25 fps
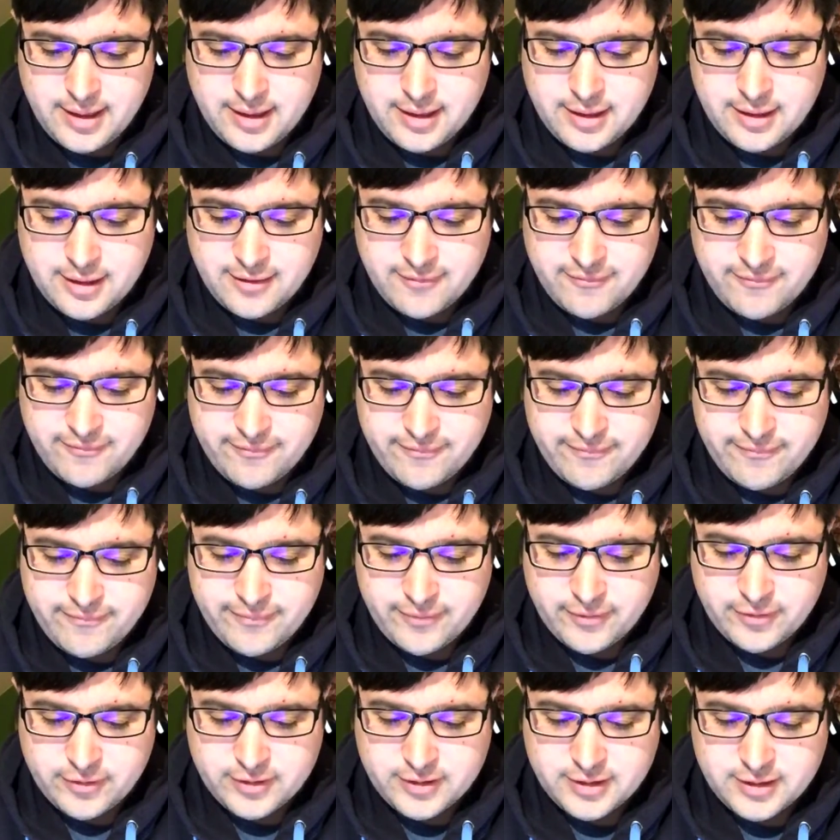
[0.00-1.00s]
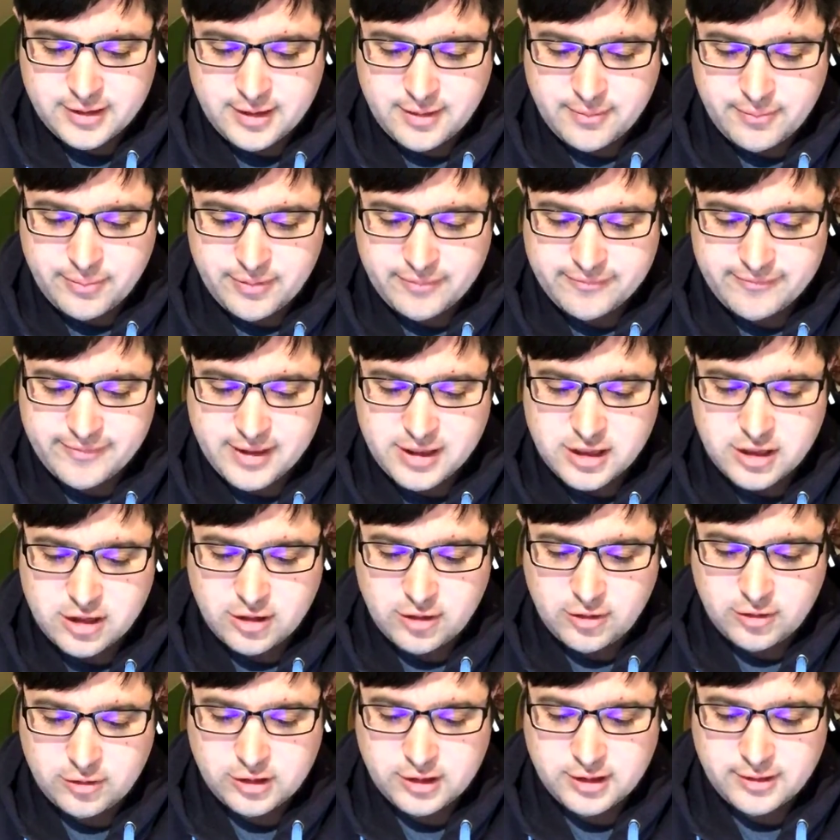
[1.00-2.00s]
the first
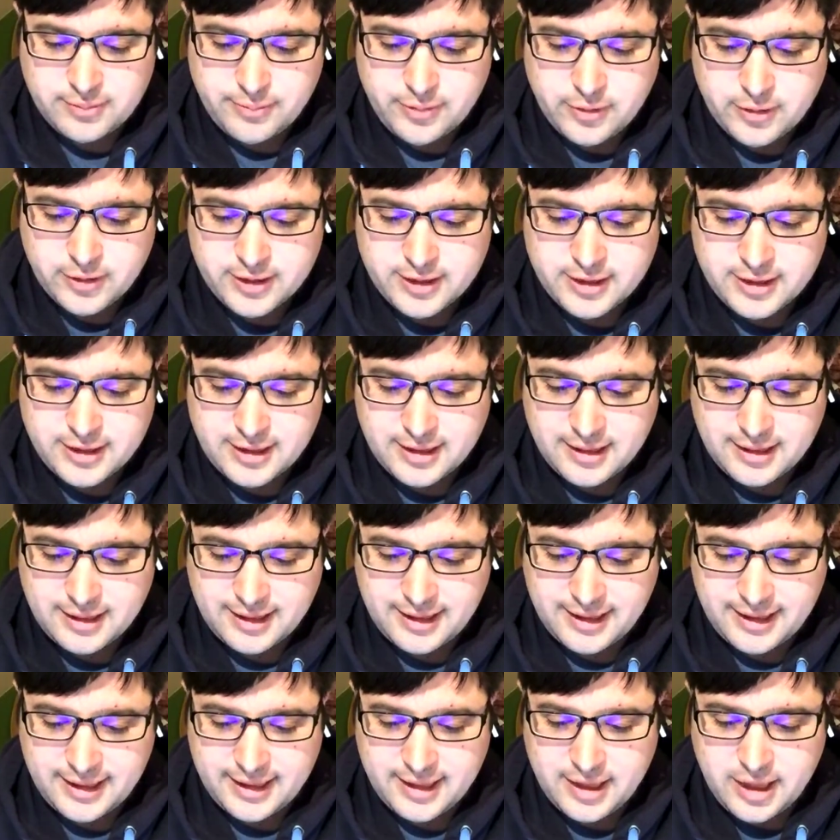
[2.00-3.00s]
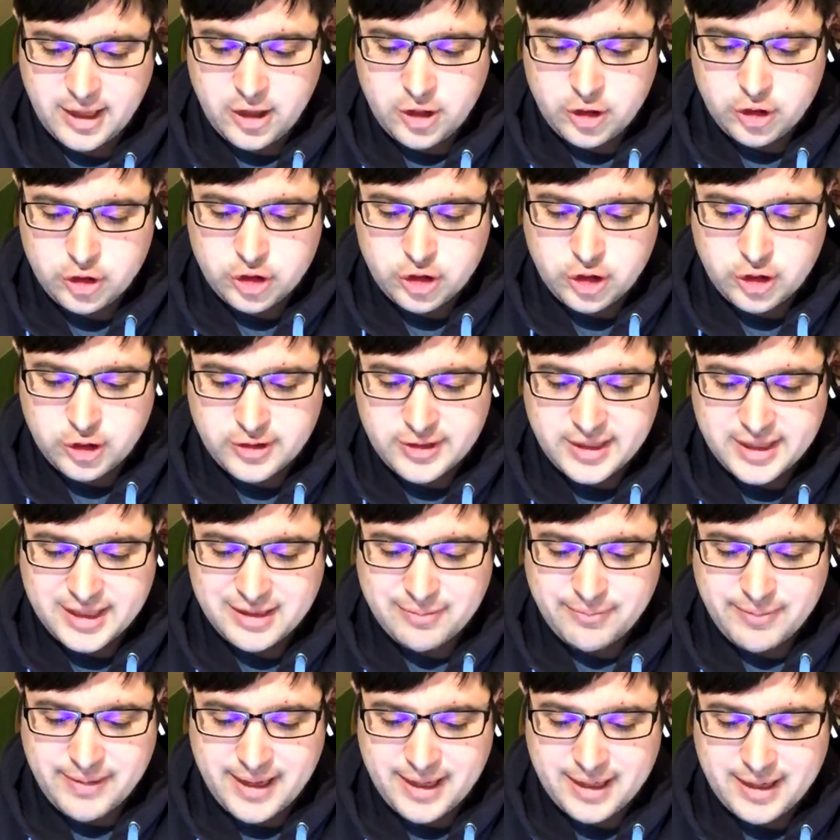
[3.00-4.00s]
professional sports league to
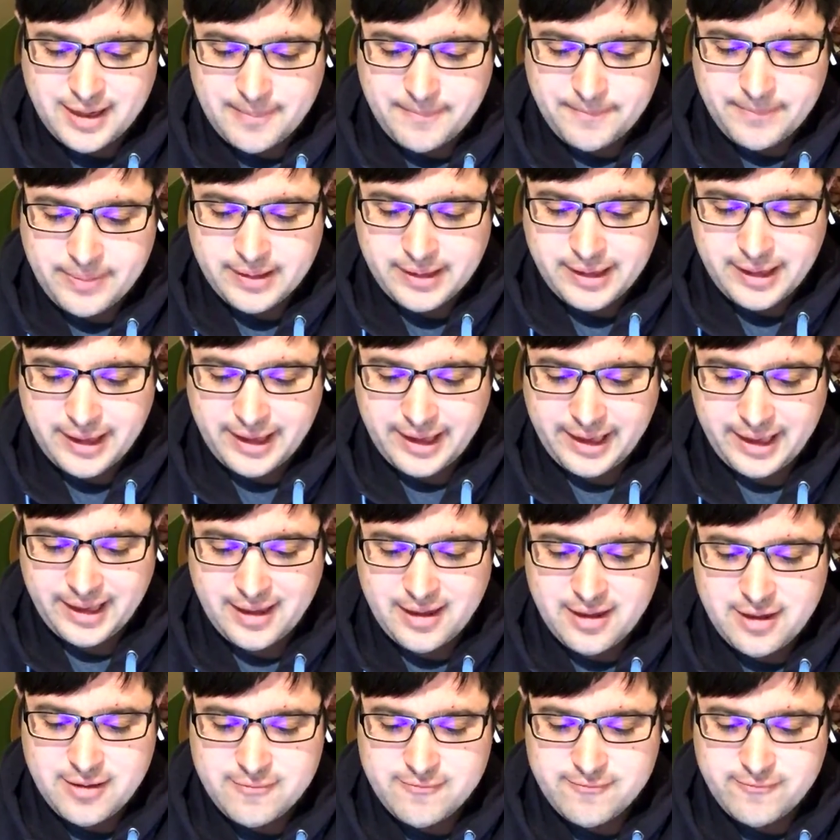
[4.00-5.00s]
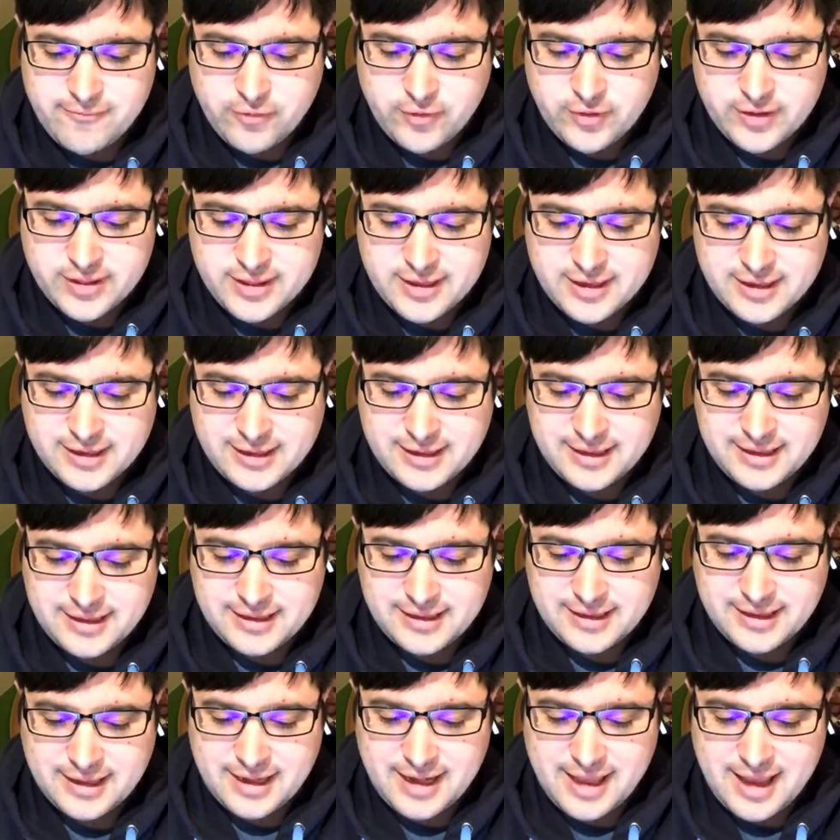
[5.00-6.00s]
suspend play for the
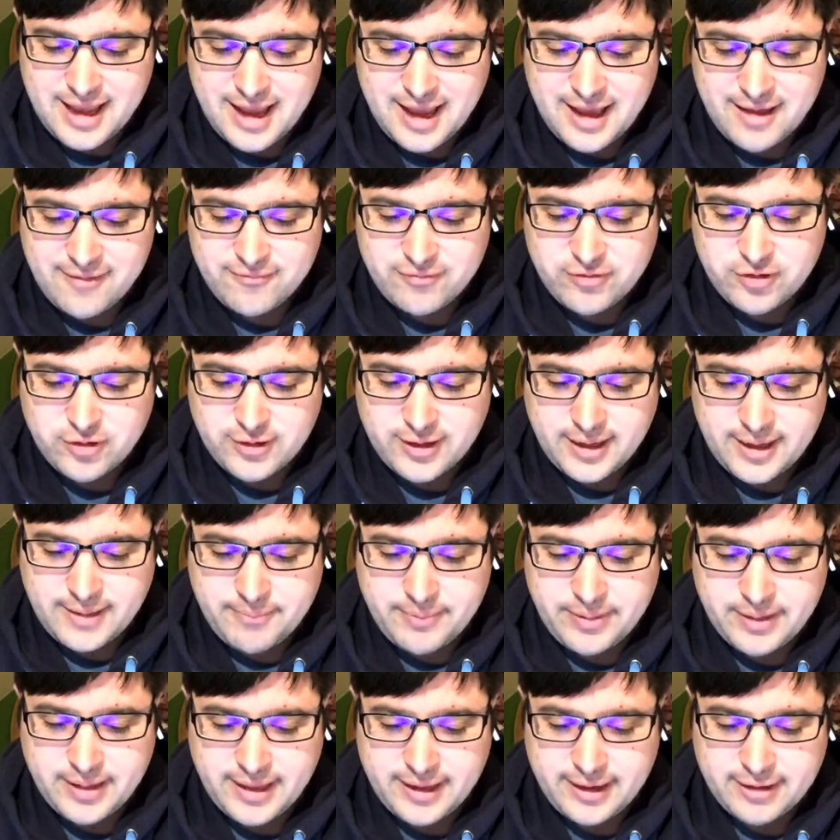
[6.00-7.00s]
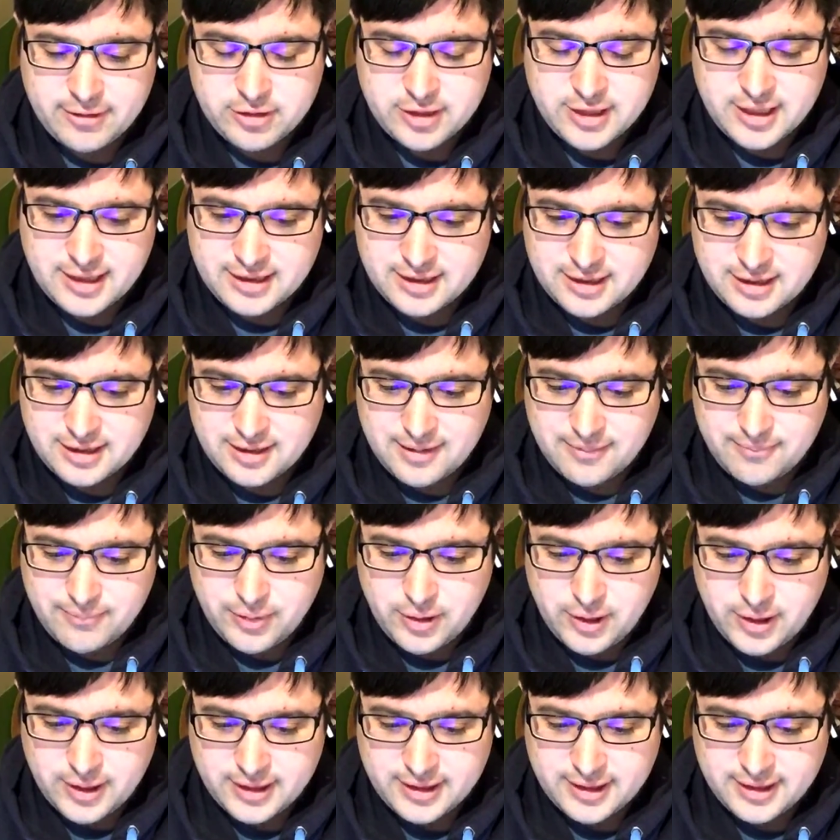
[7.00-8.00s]
season after a player tested
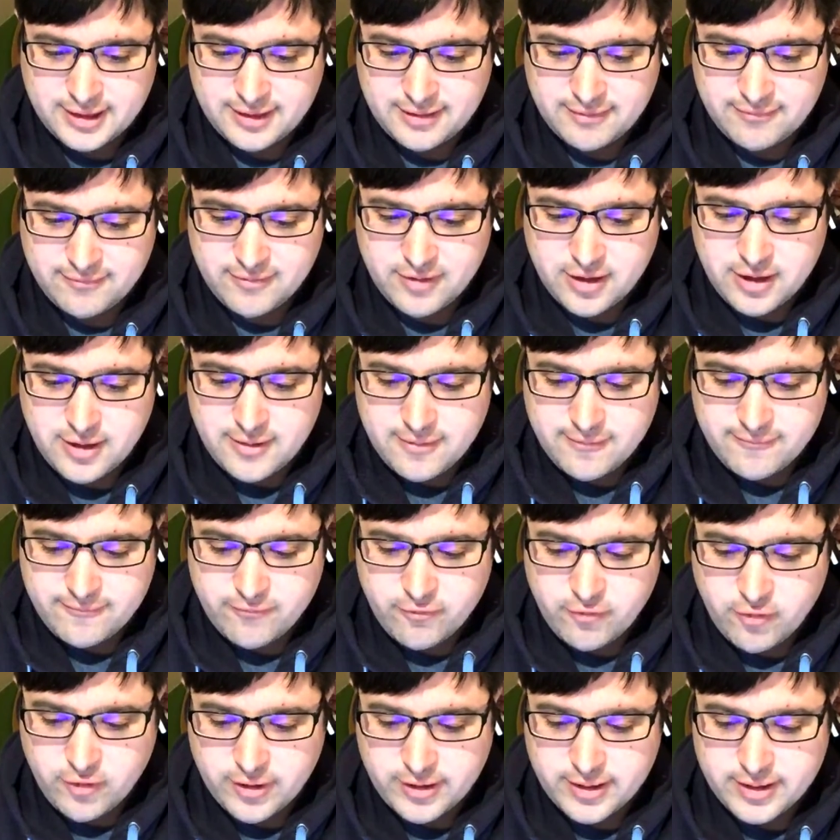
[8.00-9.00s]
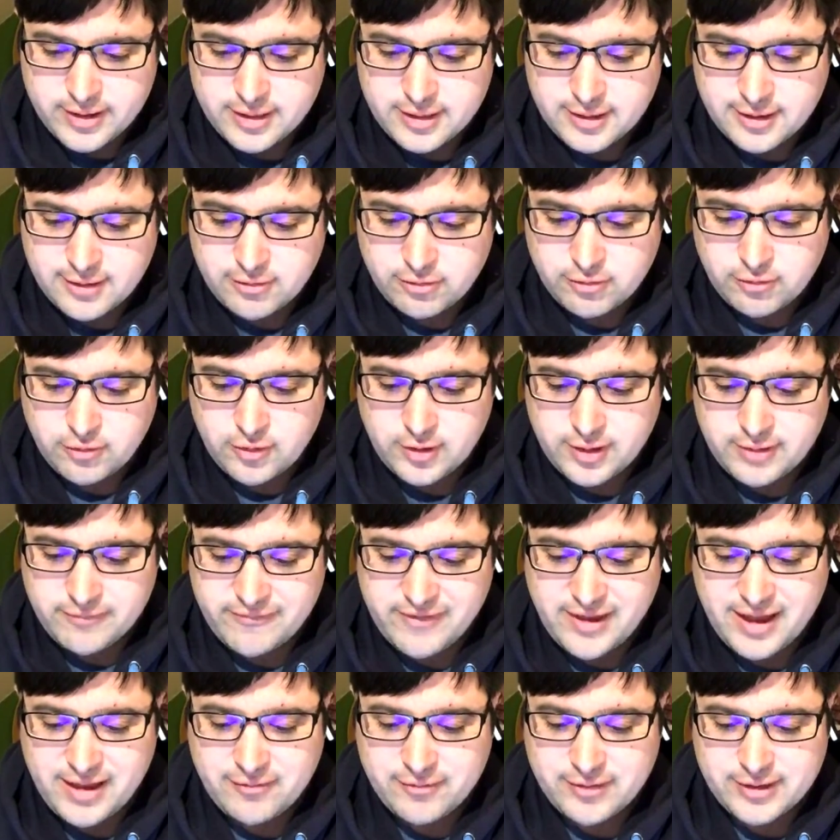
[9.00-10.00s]
positive for the
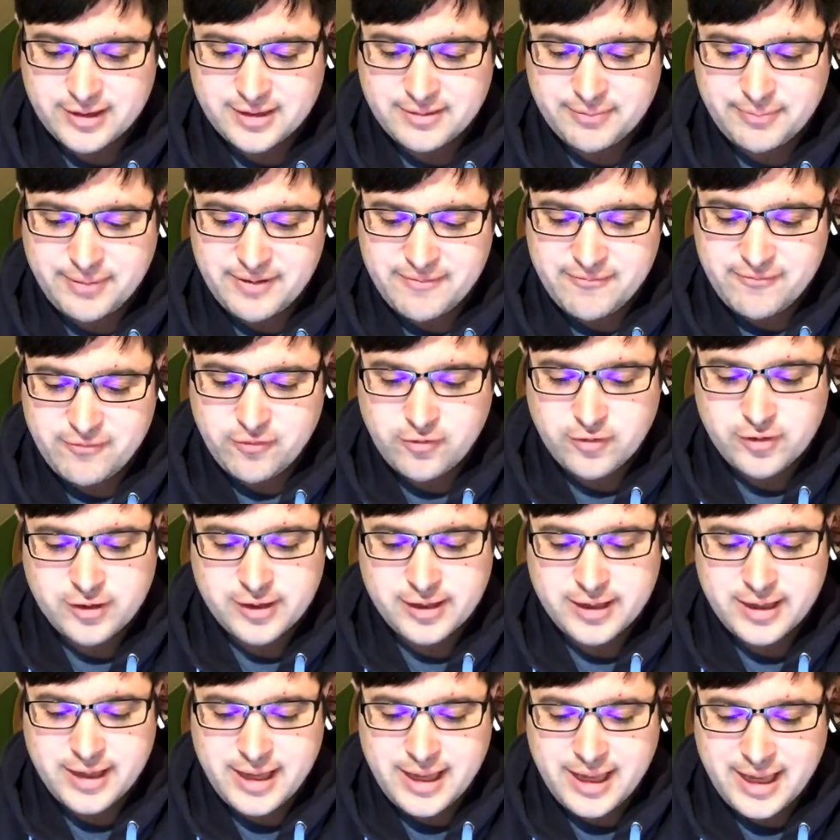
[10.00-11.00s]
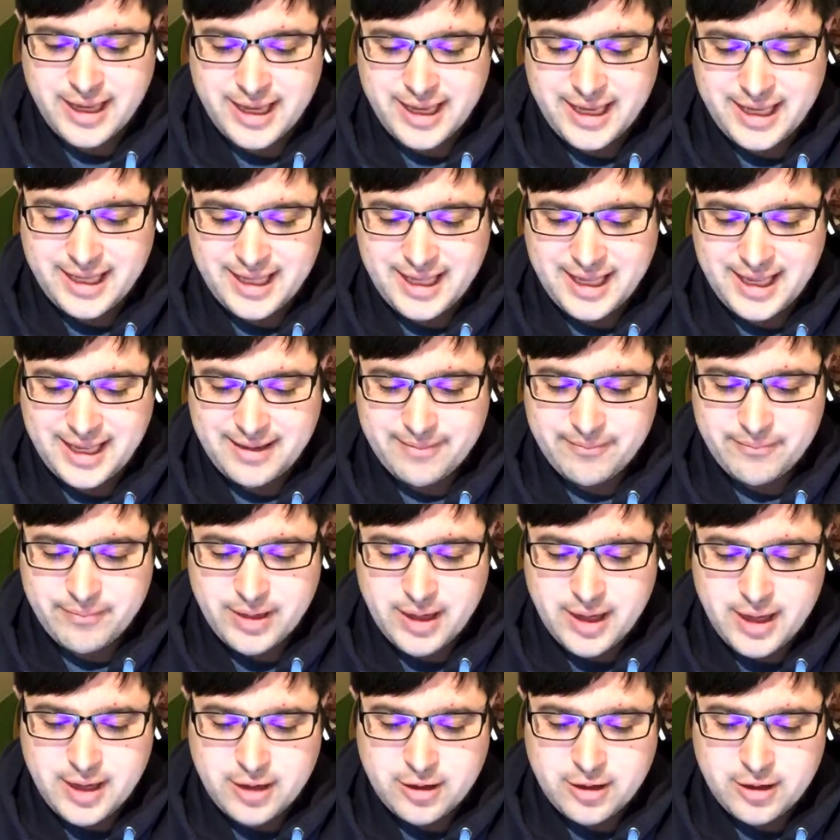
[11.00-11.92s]
coronavirus before a game,